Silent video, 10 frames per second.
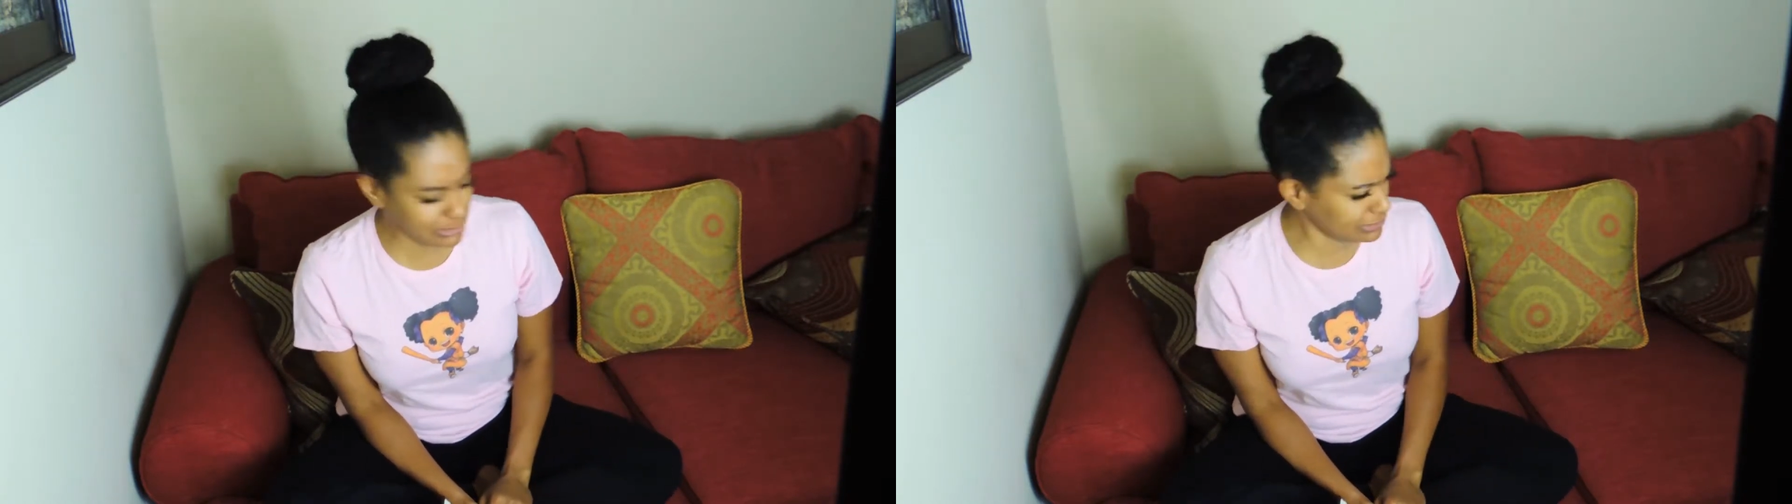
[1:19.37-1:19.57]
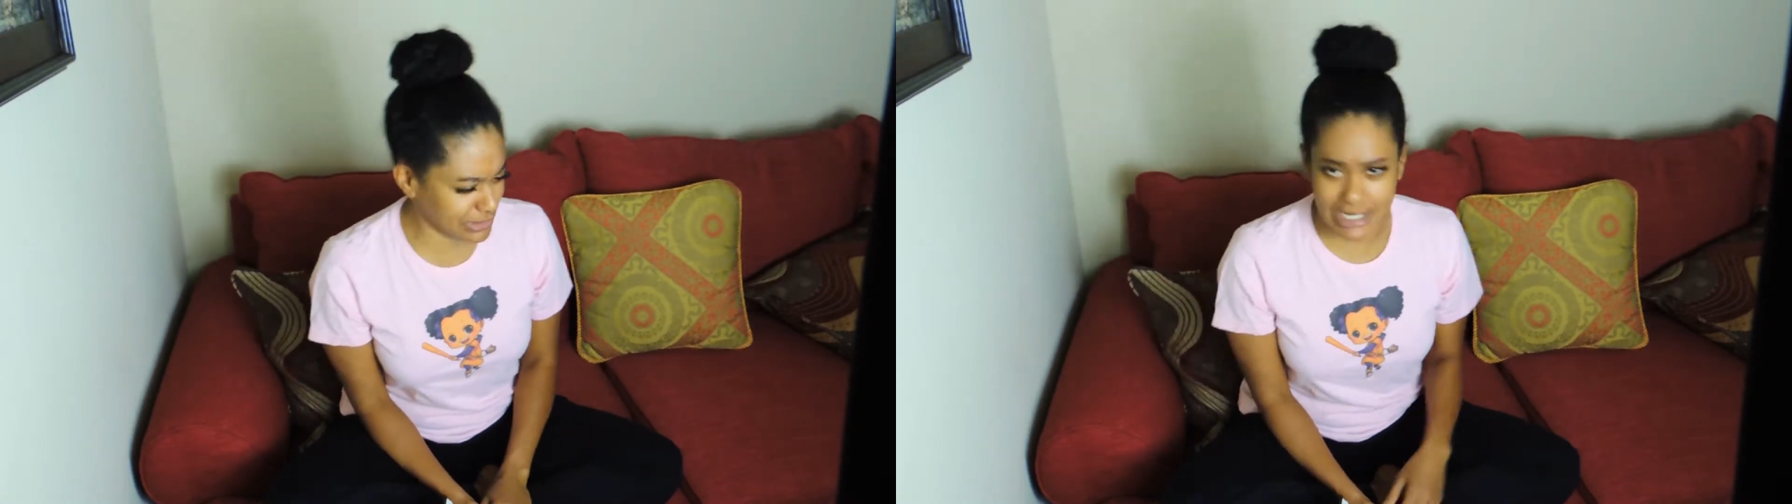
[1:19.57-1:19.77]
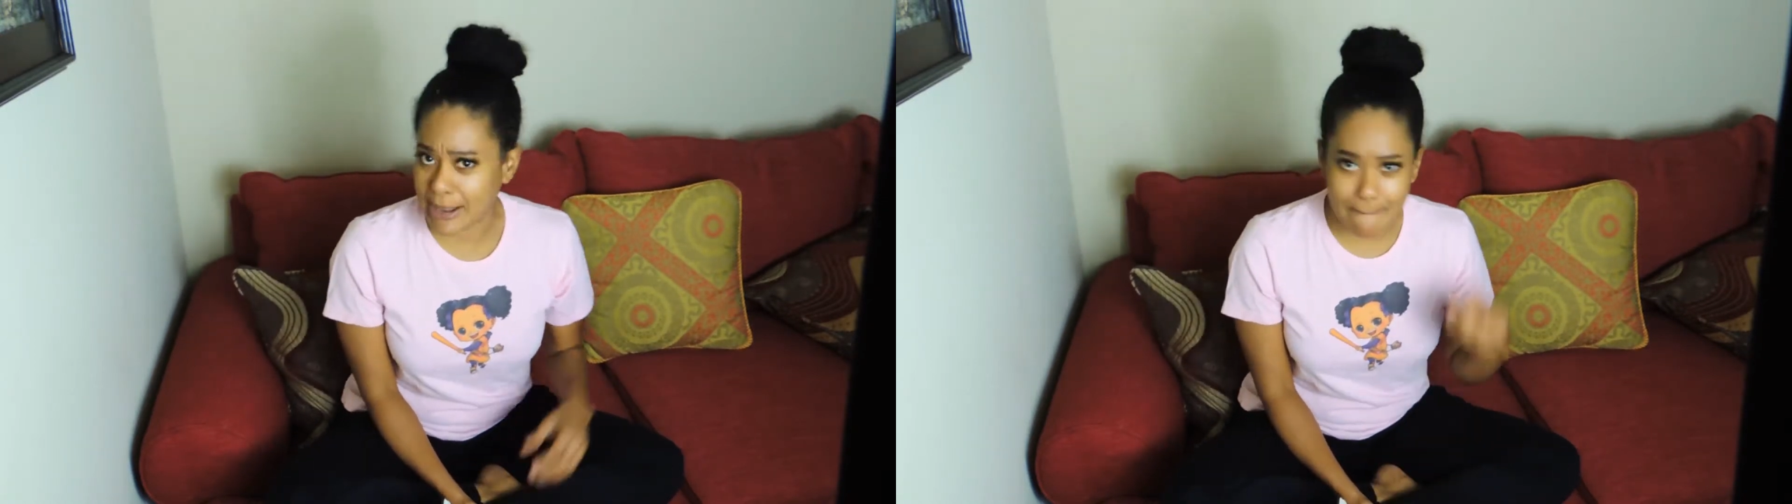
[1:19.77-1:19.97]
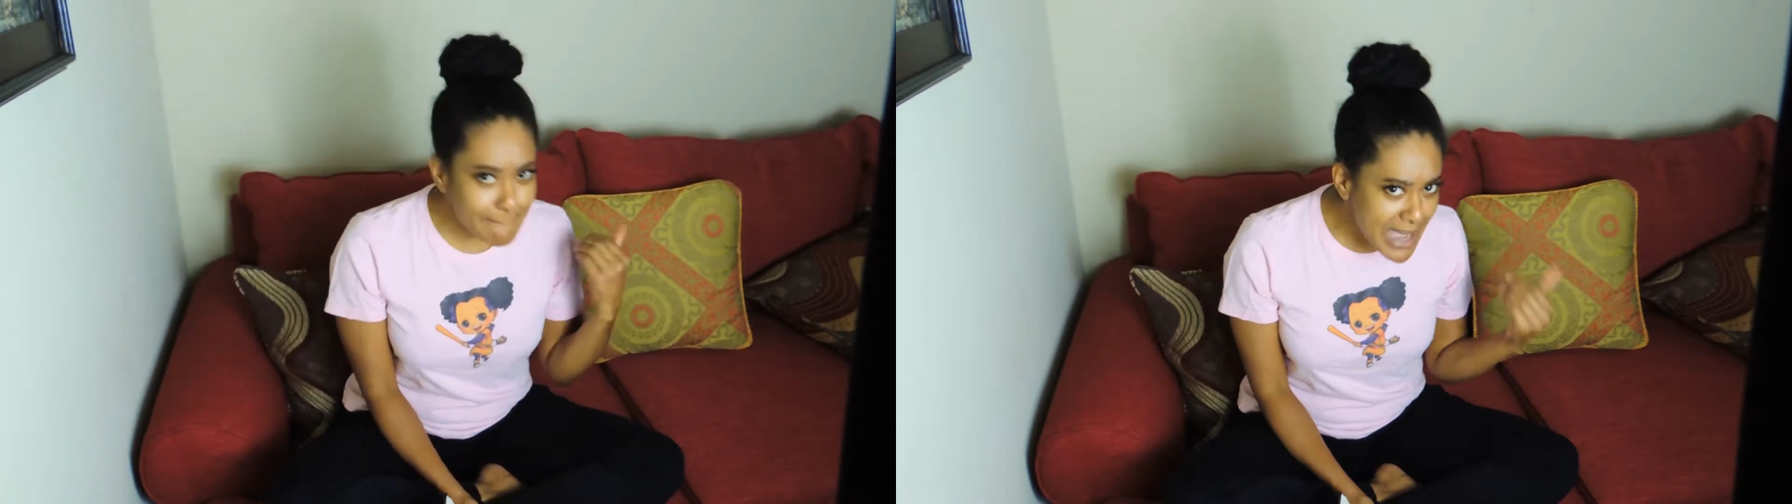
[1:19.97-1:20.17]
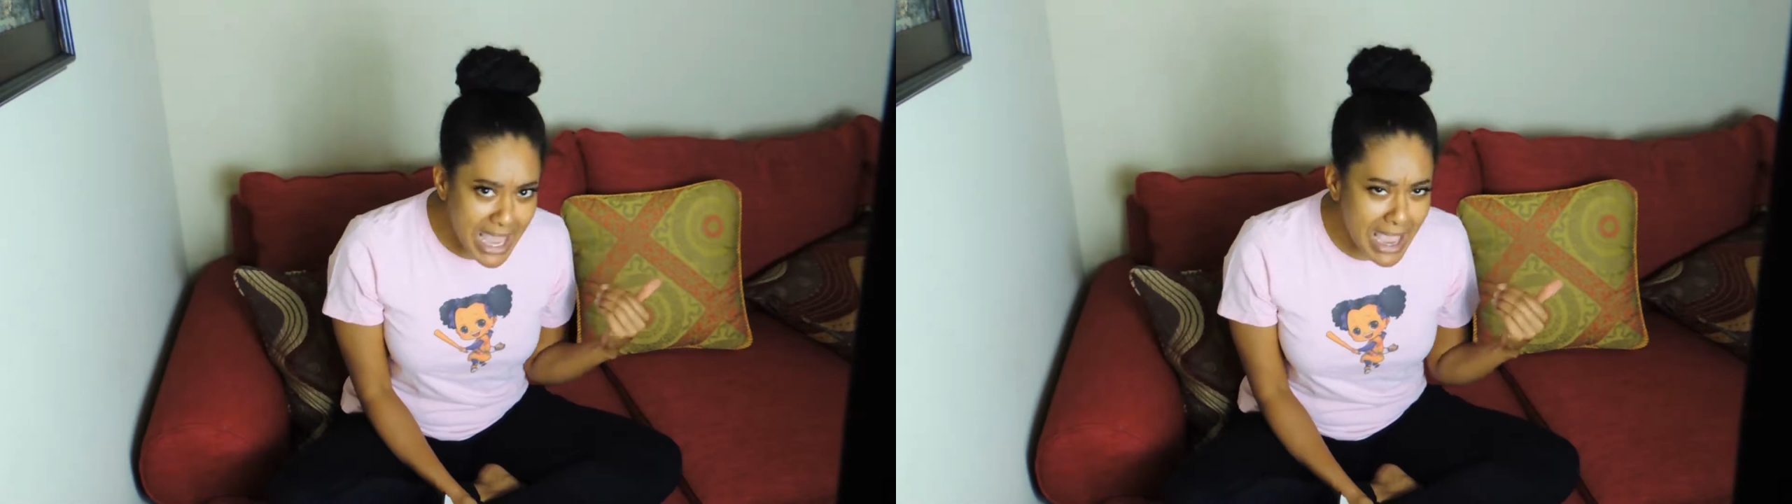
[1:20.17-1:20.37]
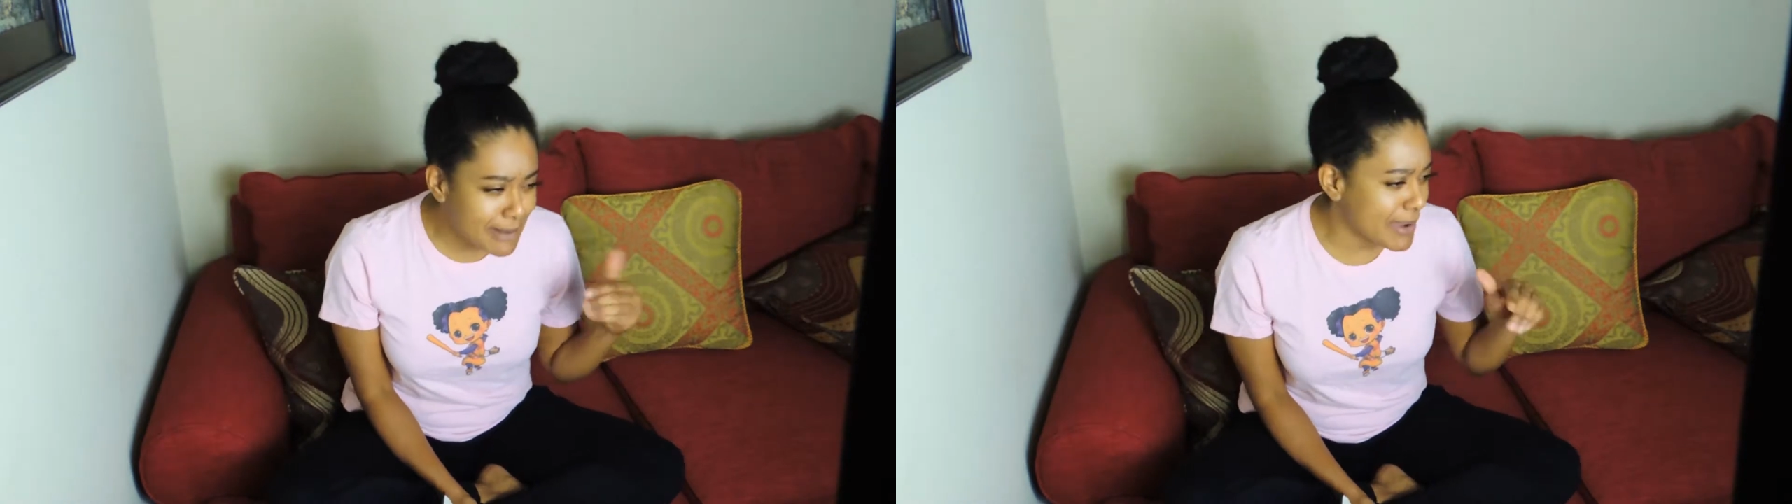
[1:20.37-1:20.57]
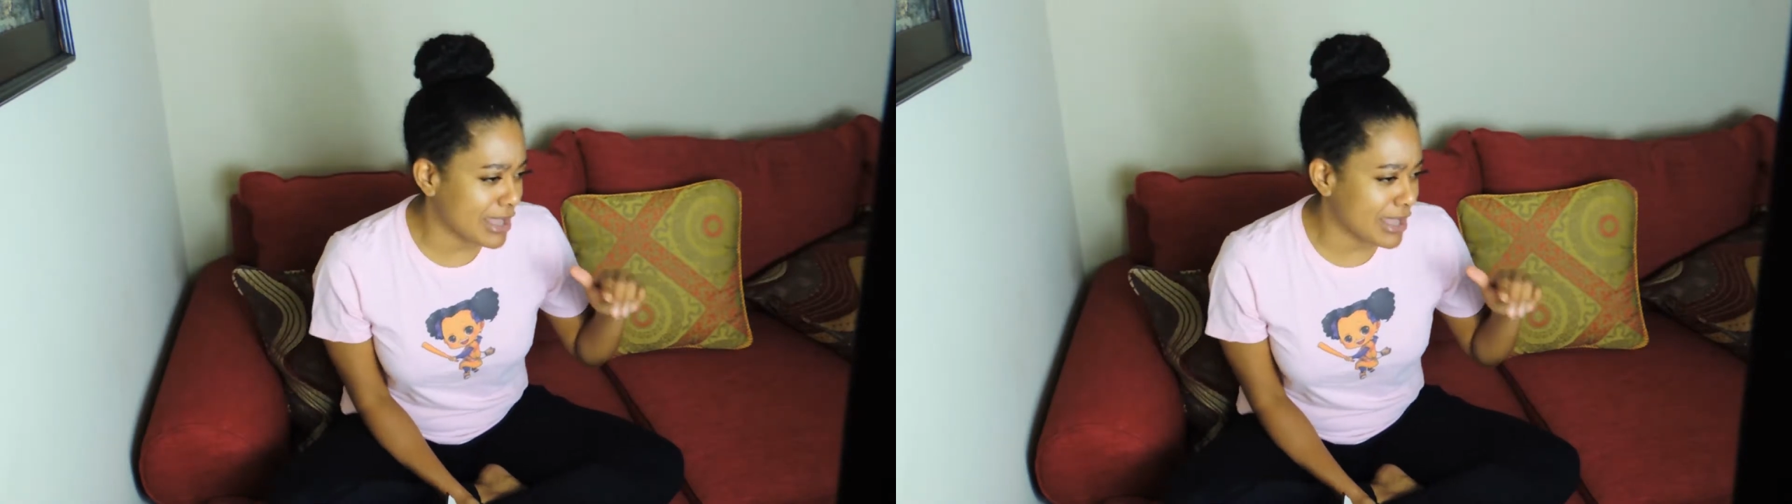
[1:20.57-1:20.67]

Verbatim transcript: I get mad